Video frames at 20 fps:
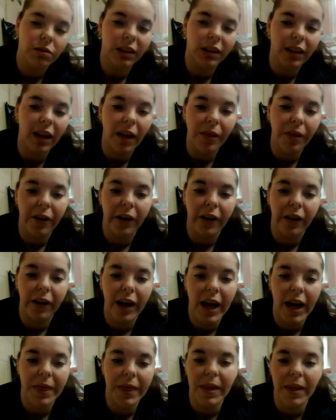to another,
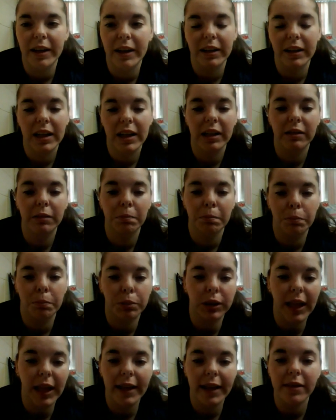and then it can
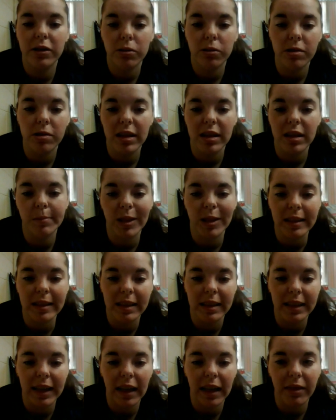blend two subjects
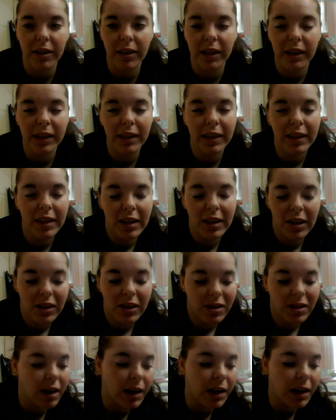together.
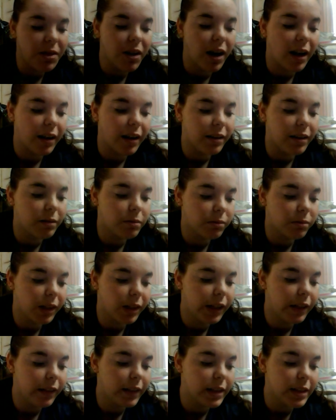So I thought
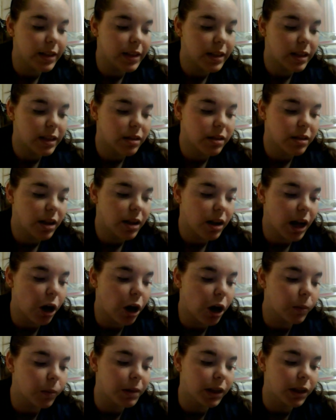reading this
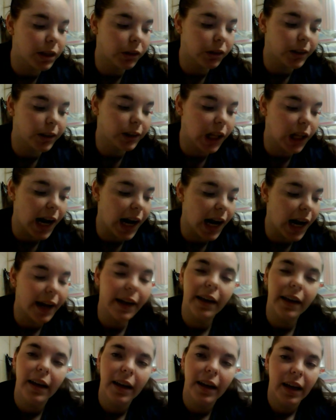helped me learn a
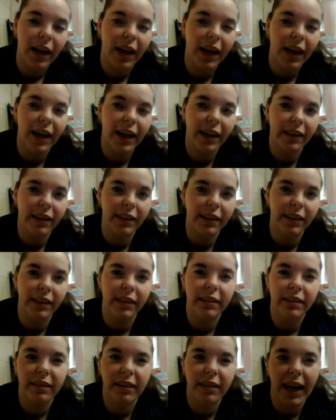lot,
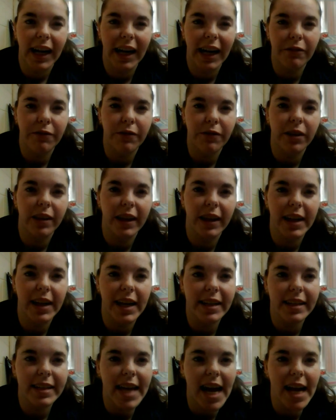and I feel
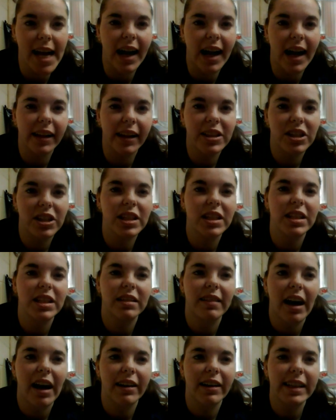like technology
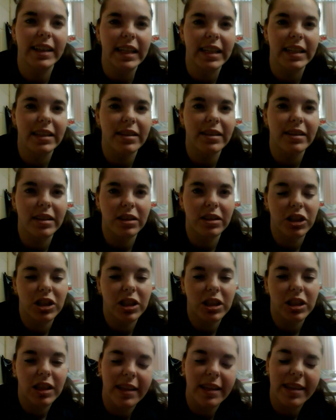
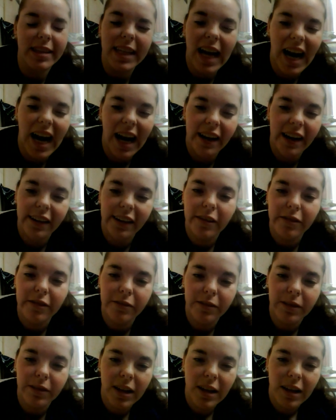nowadays is kind
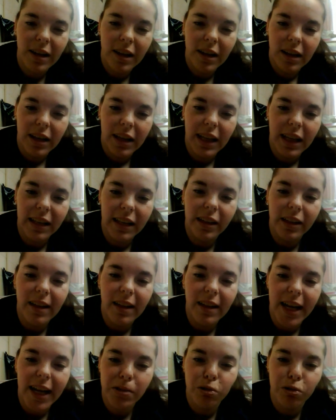of in the
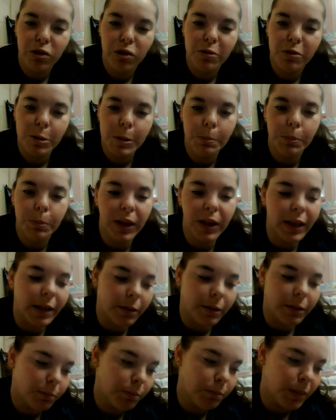classrooms,
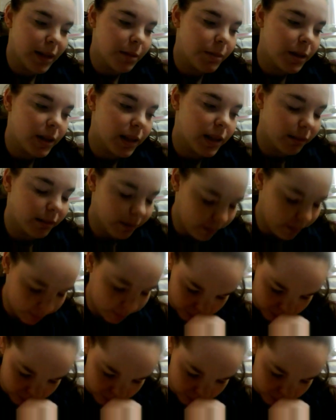but maybe